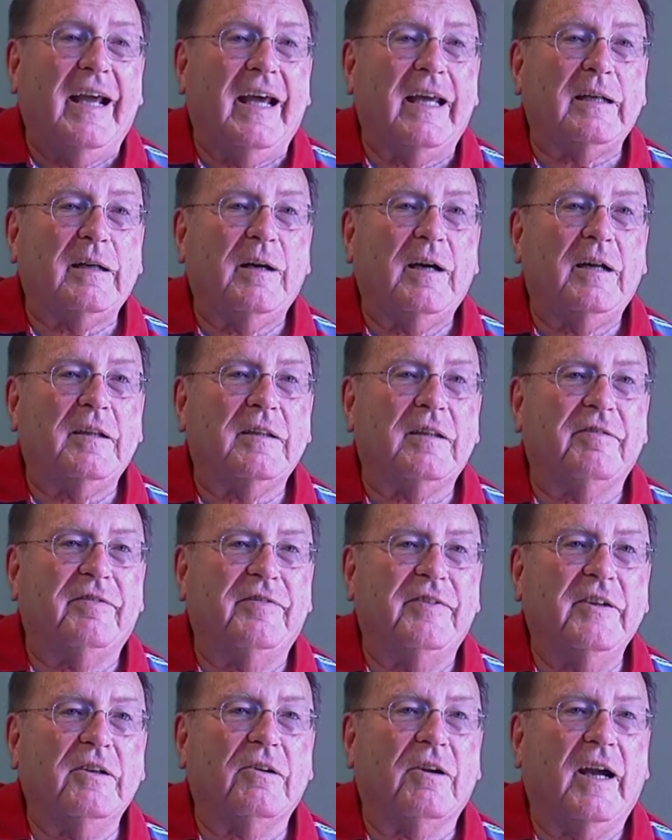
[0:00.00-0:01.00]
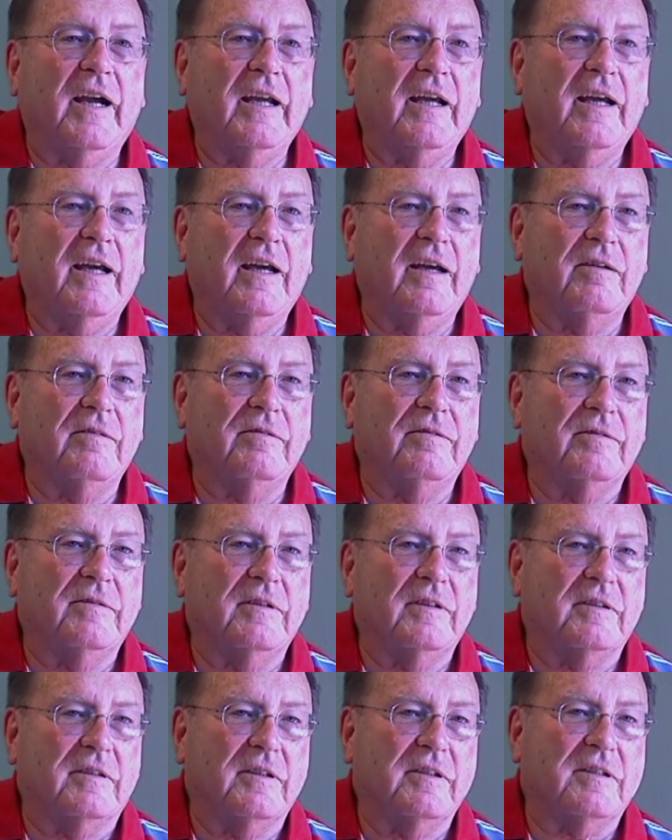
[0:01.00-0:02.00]
And uh, the fear I have
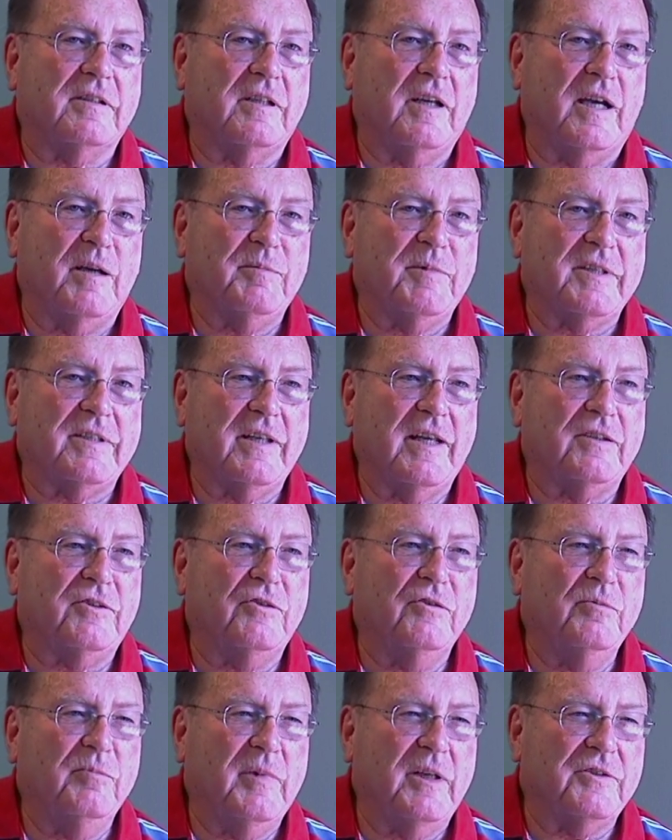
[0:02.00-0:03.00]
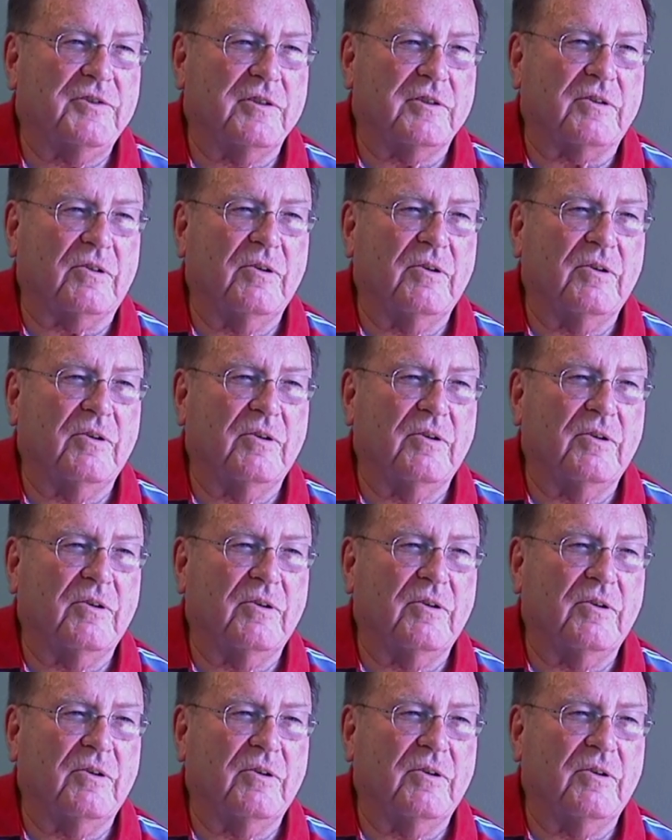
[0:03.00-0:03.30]
at this time is that too much is